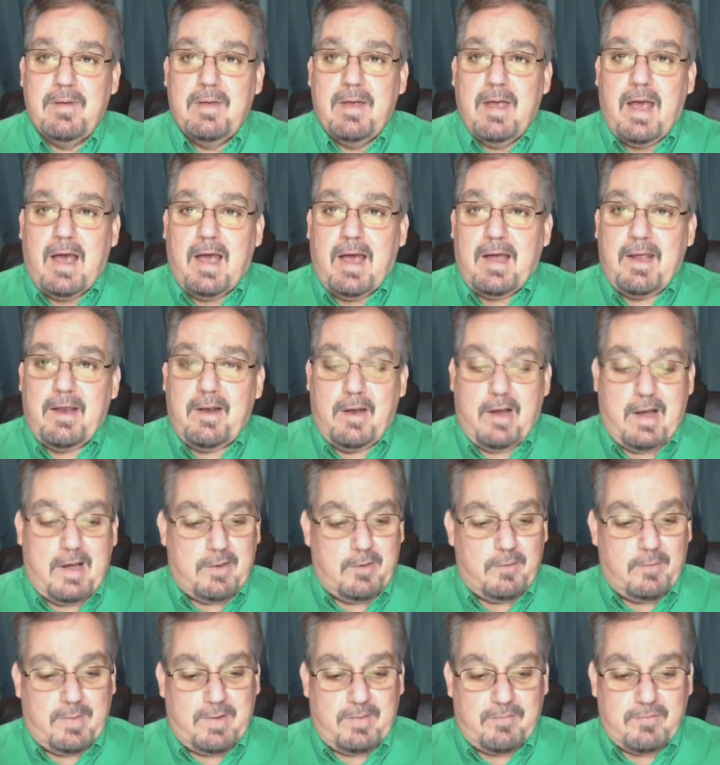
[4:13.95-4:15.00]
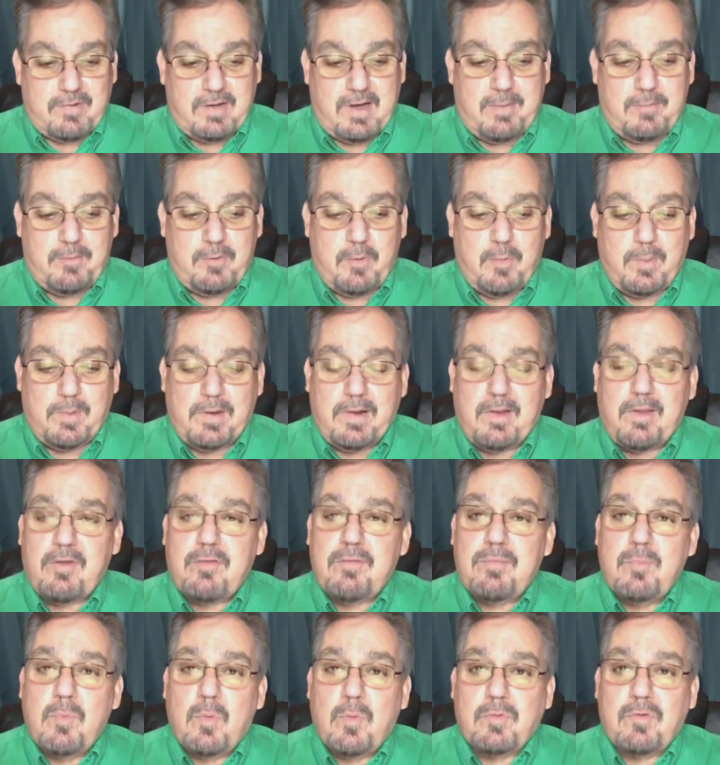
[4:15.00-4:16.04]
I don't have time to go into
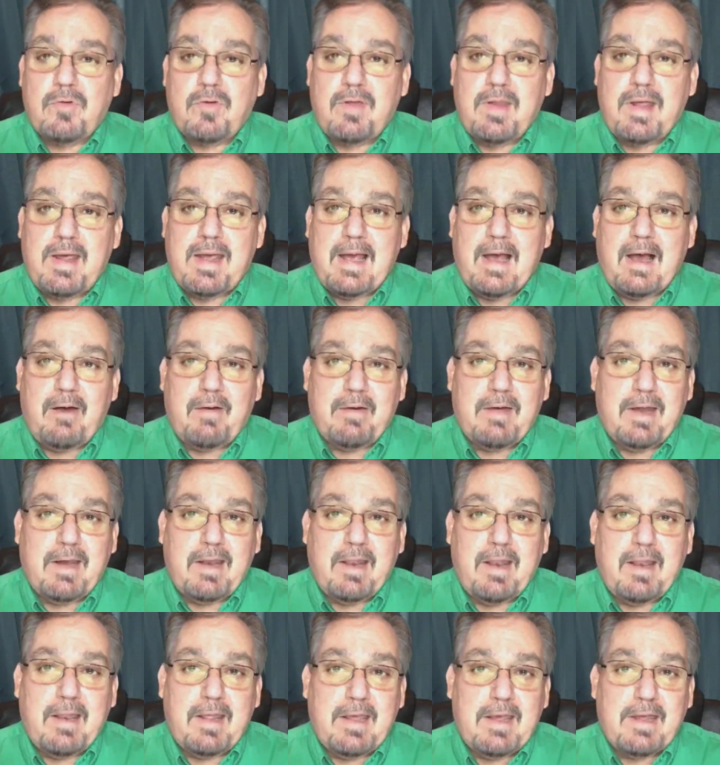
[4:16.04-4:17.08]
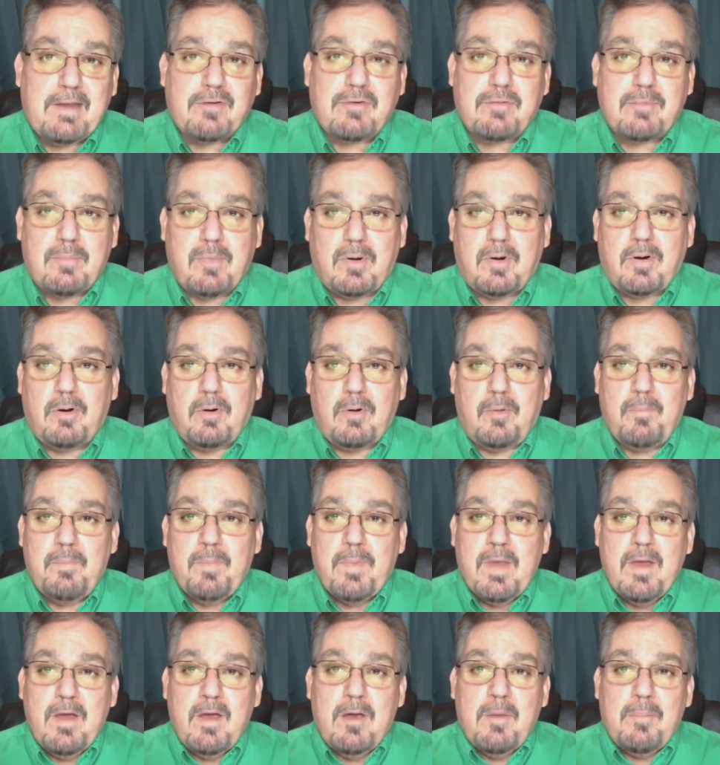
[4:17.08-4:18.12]
this more today. I'll hit it again tomorrow.
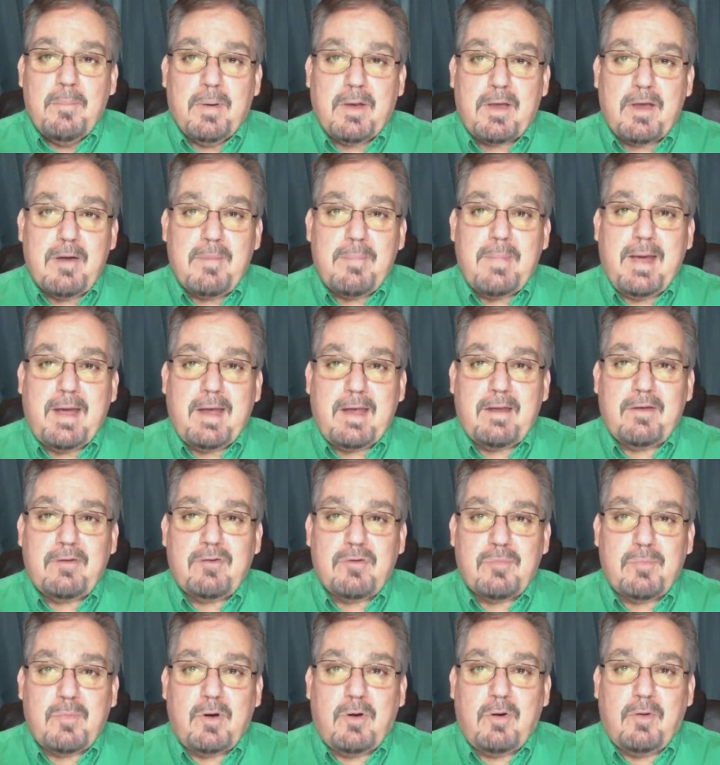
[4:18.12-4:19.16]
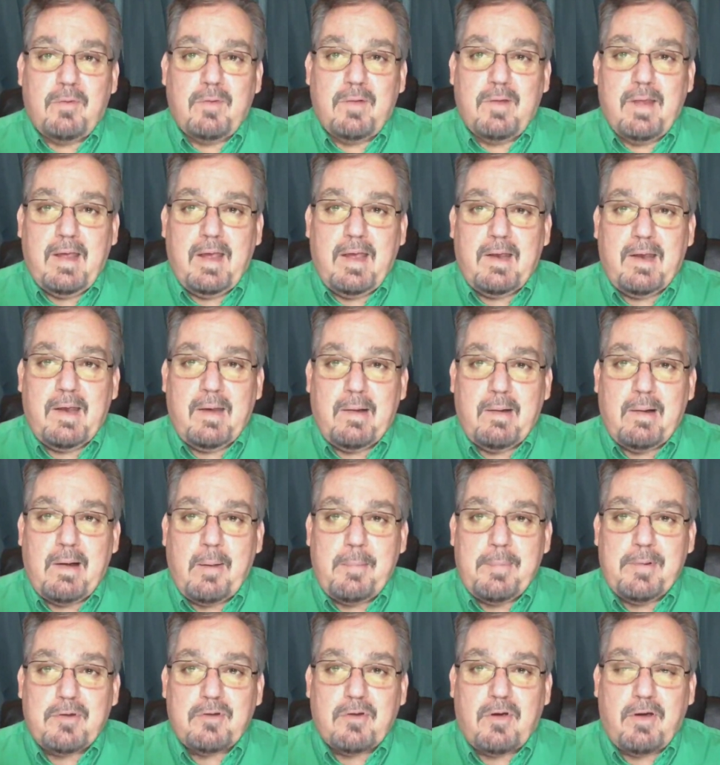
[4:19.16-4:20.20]
But come back tomorrow, and I'll
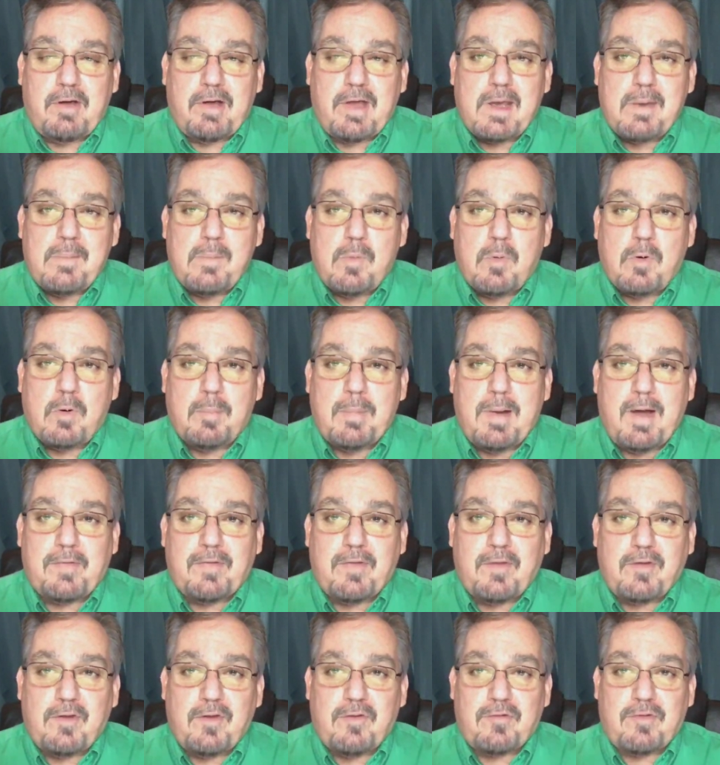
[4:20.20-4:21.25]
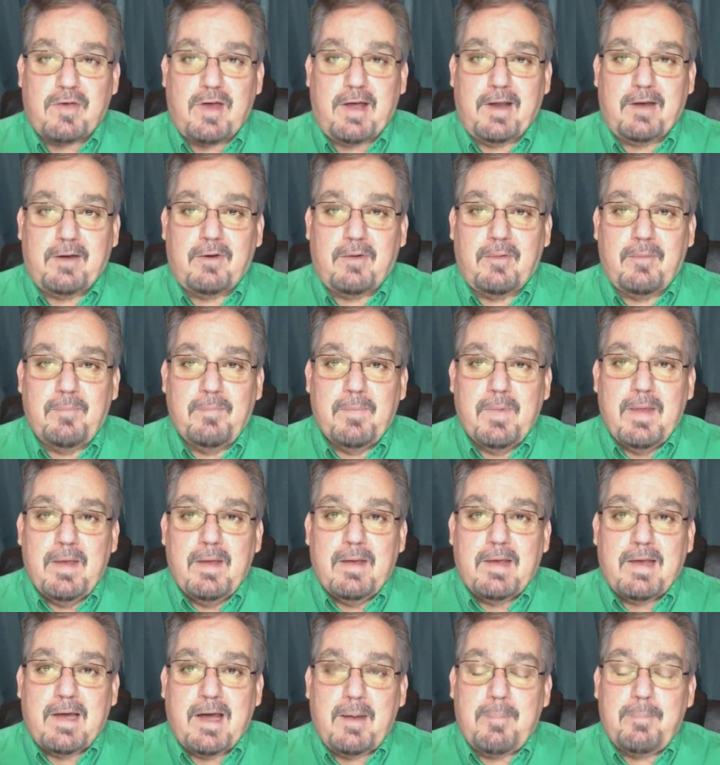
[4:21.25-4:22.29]
be talking more about the designer.
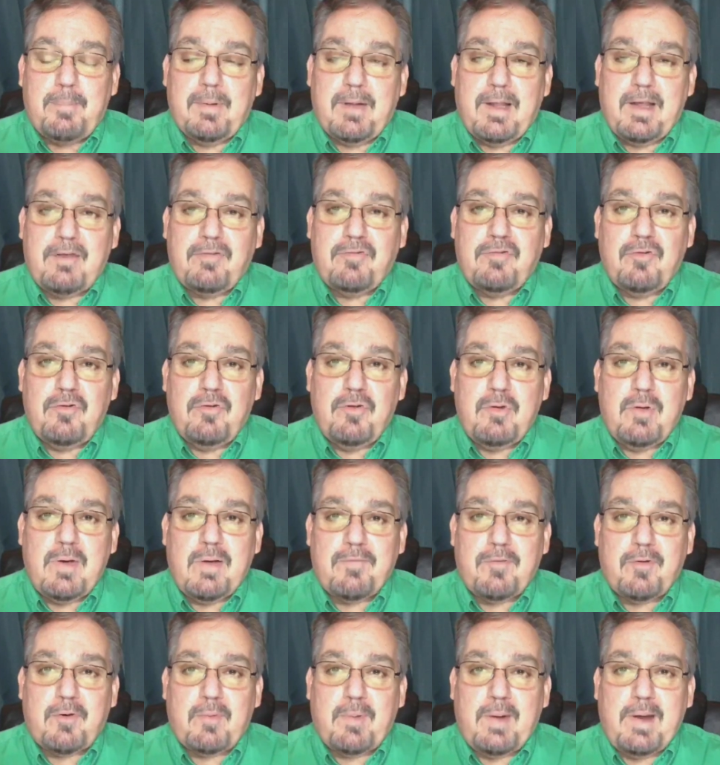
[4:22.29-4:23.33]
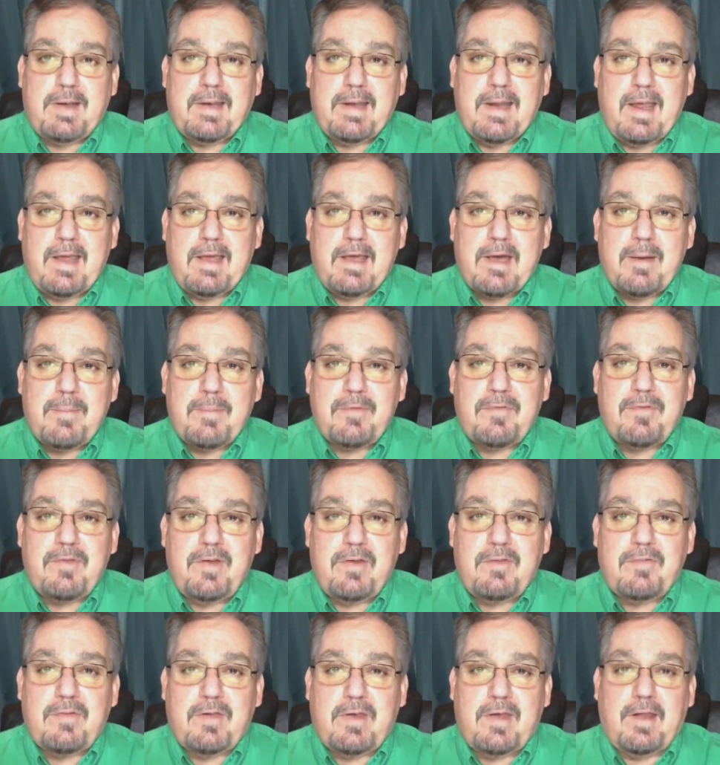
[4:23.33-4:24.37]
God bless you. You have a great day. Come and
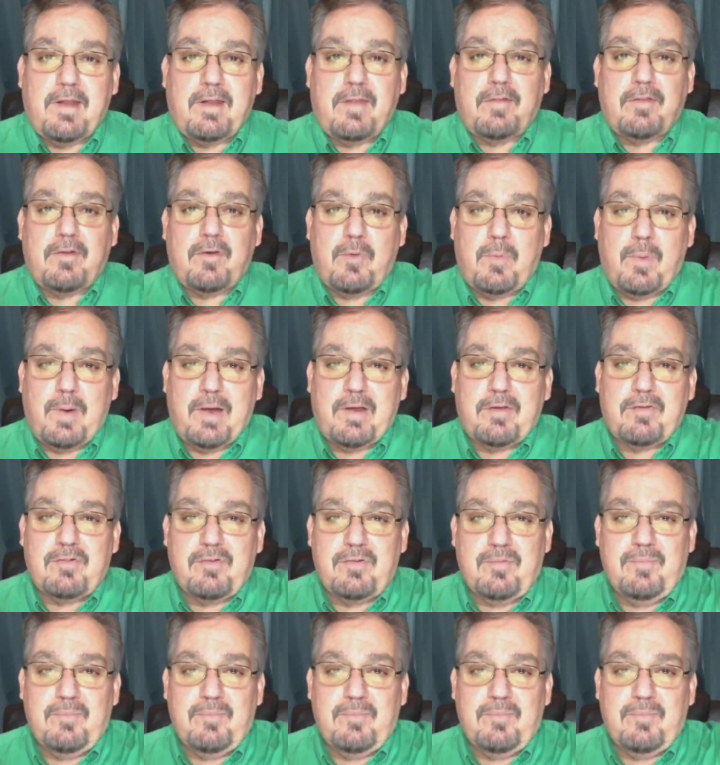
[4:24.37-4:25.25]
see us again at the Quest.